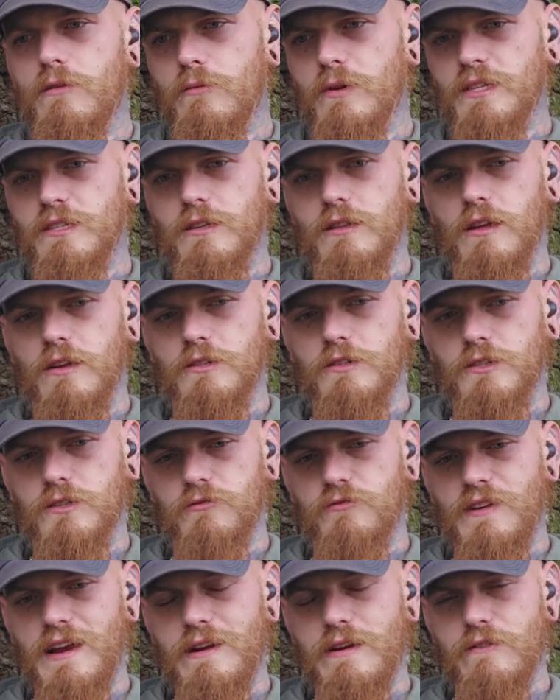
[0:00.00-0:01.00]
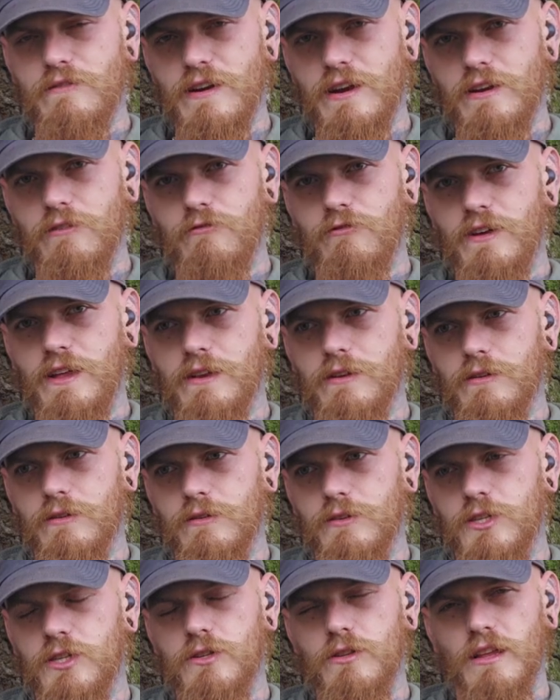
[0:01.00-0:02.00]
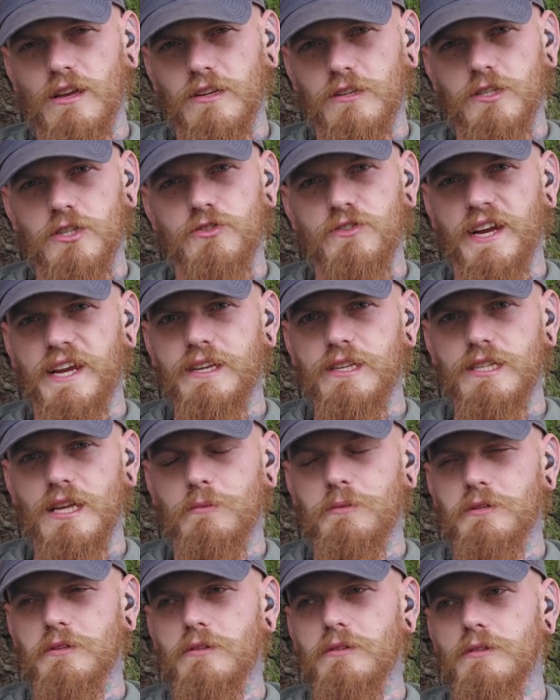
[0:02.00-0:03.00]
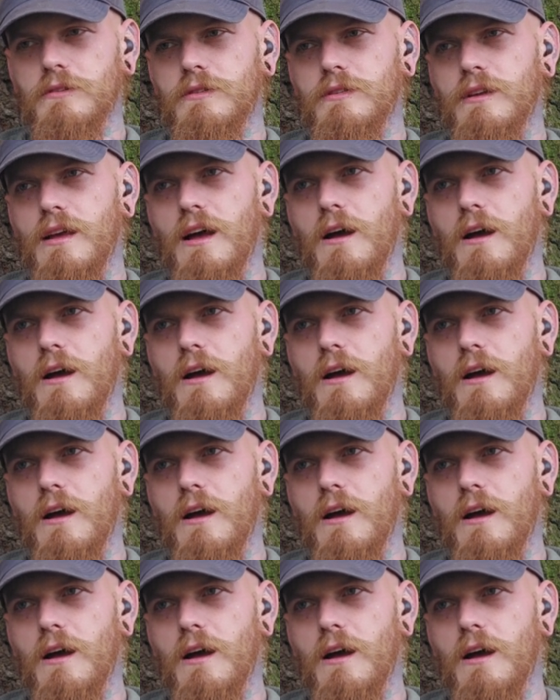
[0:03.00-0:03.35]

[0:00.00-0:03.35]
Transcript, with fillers: which are like just very, very thin, like a stringy substance.